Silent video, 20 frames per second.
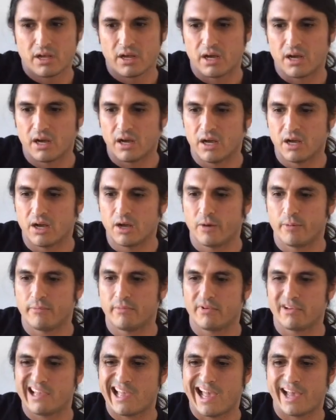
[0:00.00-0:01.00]

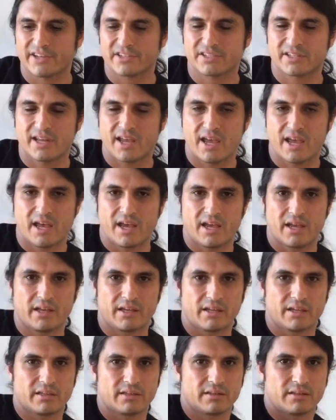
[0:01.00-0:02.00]

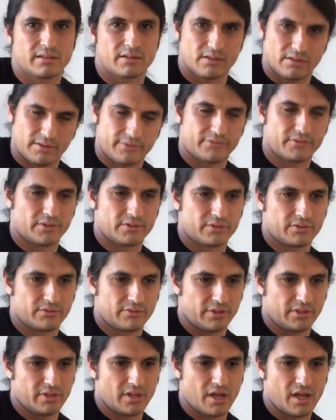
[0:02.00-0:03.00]
Hashtag the Cliff Notes of
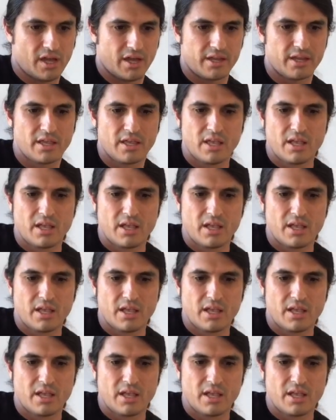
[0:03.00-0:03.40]
Eli.